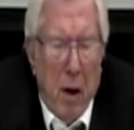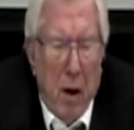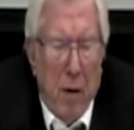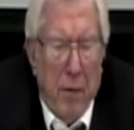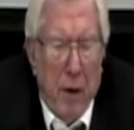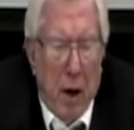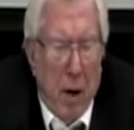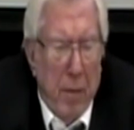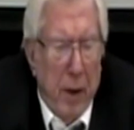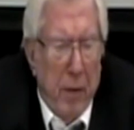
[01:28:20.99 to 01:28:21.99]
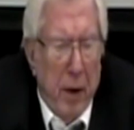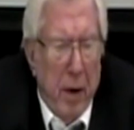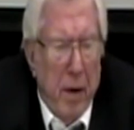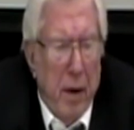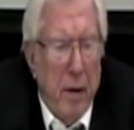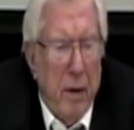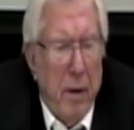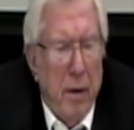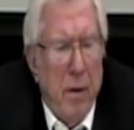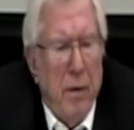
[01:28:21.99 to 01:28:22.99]
of the army there, and
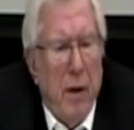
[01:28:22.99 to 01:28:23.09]
uh,